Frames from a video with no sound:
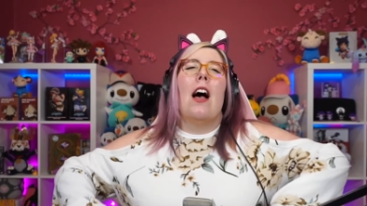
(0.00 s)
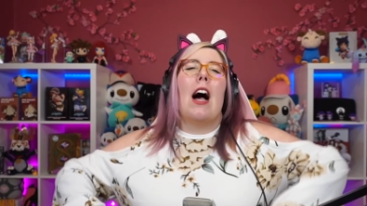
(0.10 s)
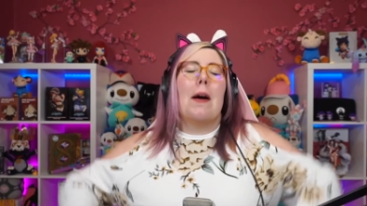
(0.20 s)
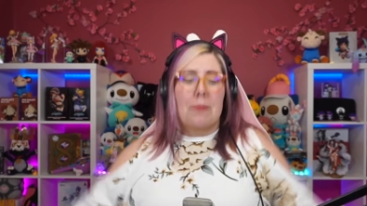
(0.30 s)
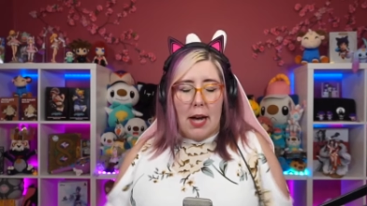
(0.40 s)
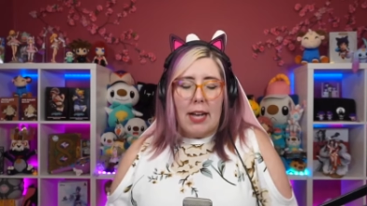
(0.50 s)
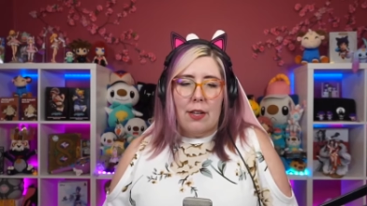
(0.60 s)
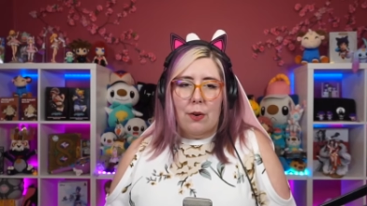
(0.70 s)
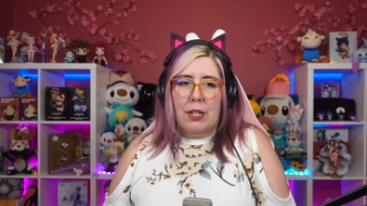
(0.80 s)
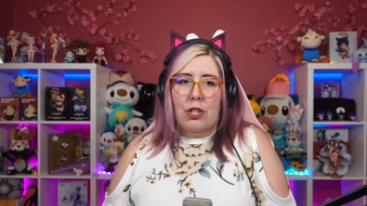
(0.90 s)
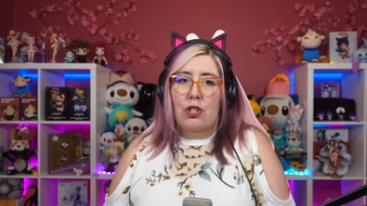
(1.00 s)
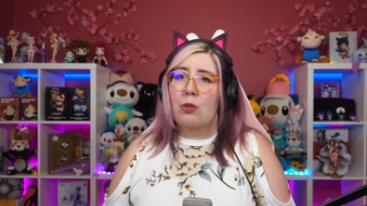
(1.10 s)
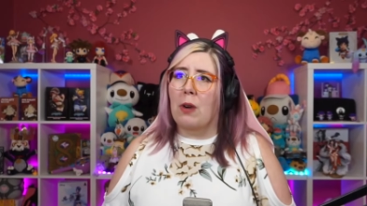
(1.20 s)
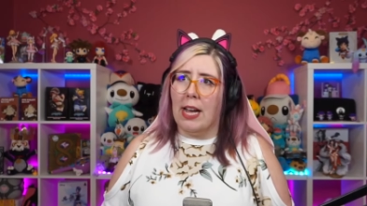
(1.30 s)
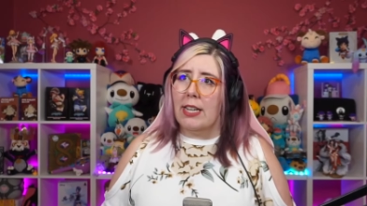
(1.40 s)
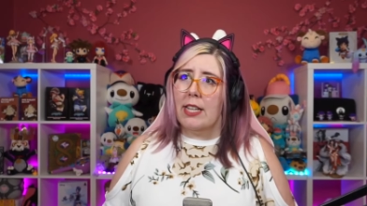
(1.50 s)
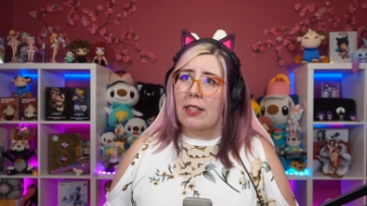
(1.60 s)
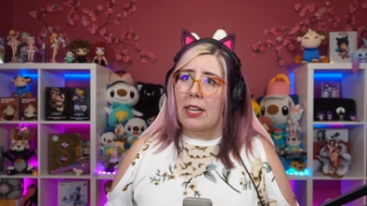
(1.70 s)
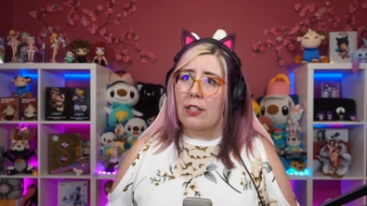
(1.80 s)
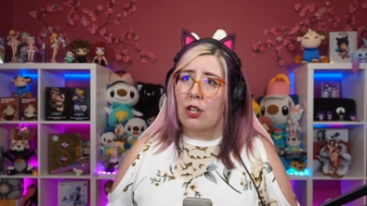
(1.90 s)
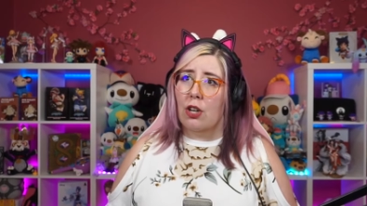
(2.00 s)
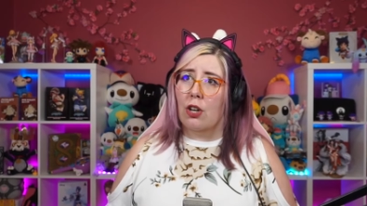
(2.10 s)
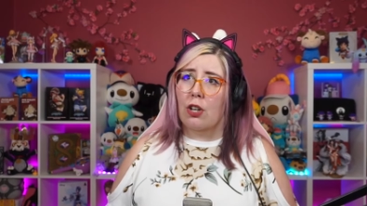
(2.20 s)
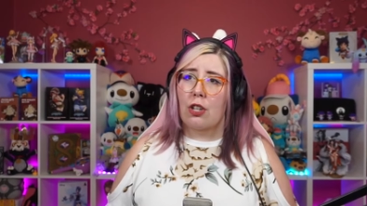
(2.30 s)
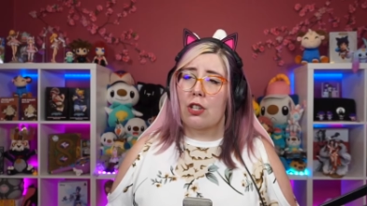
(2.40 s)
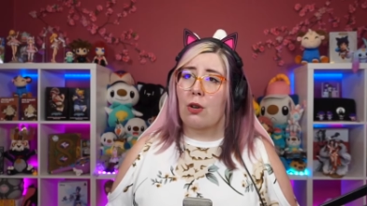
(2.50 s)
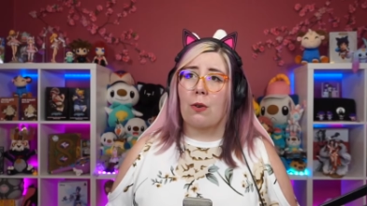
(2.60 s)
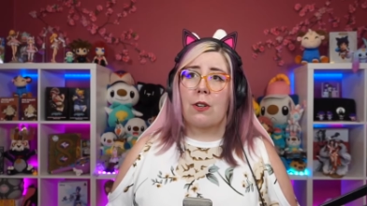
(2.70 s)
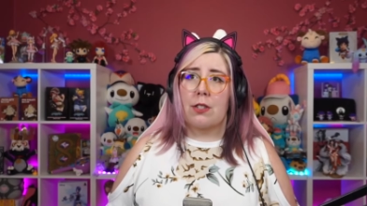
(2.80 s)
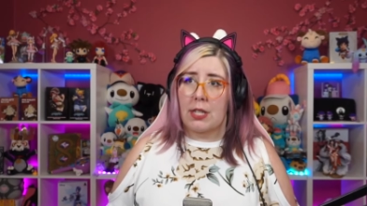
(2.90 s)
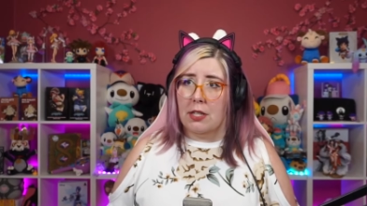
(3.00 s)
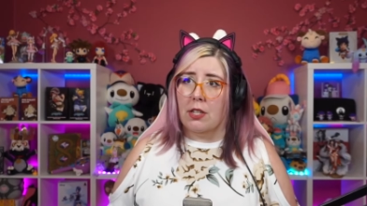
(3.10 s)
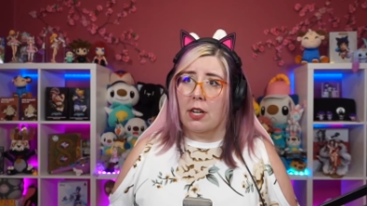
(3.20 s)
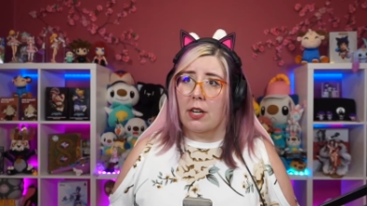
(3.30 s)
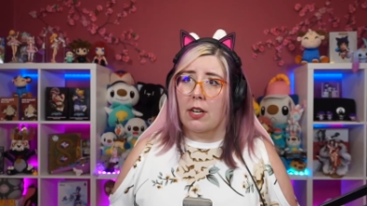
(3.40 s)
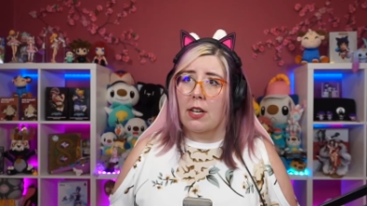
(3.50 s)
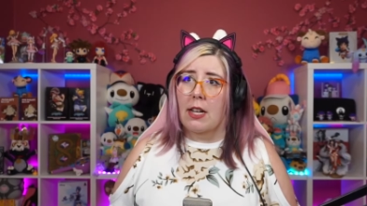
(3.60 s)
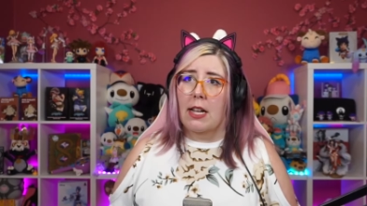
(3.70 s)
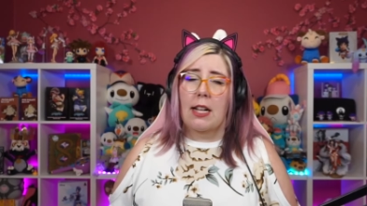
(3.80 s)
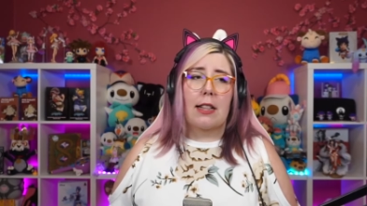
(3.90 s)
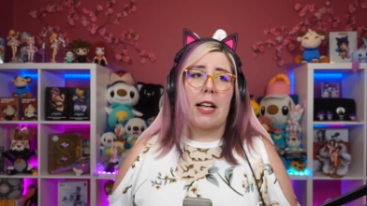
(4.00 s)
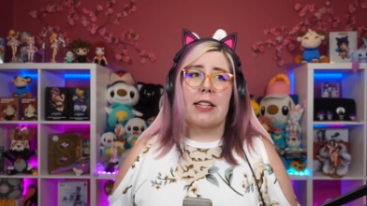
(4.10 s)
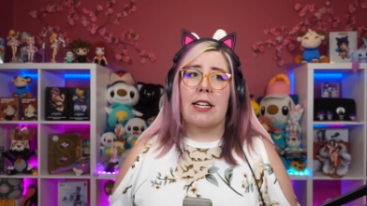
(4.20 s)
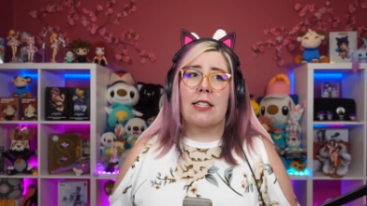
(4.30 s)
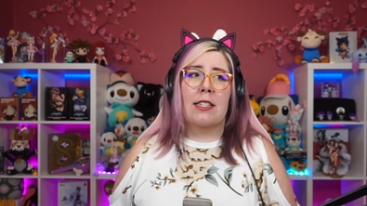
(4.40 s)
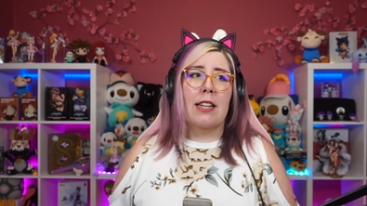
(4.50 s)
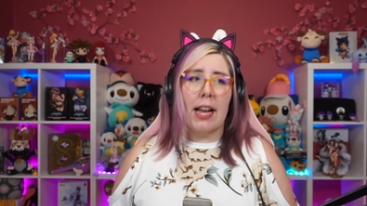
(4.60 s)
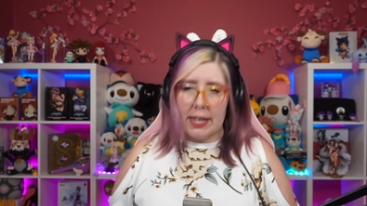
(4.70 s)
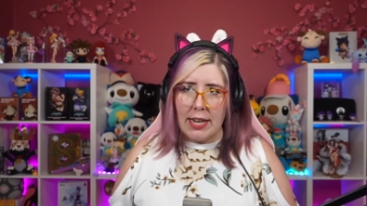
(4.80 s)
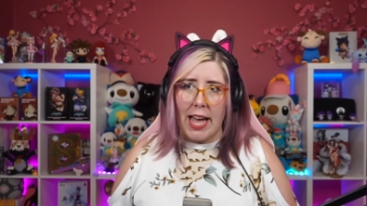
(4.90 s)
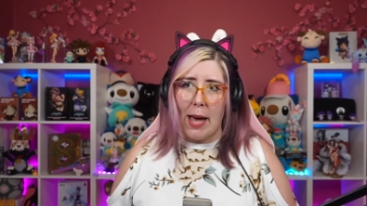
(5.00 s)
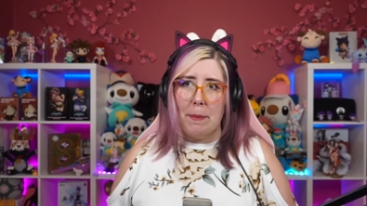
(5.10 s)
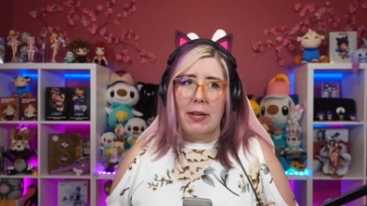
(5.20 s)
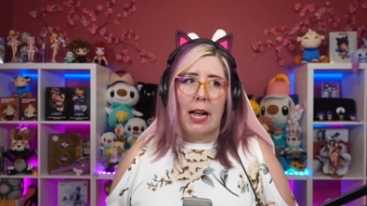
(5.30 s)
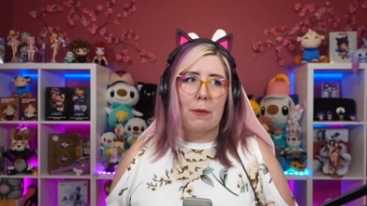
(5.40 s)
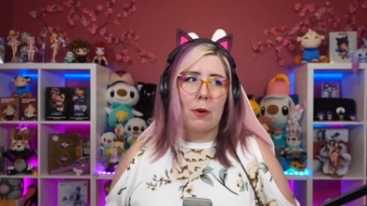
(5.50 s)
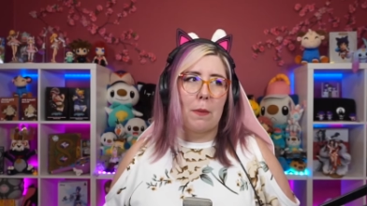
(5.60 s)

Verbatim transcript: I'm not going to do anything to hurt your sister. Like, that's not going to happen. I will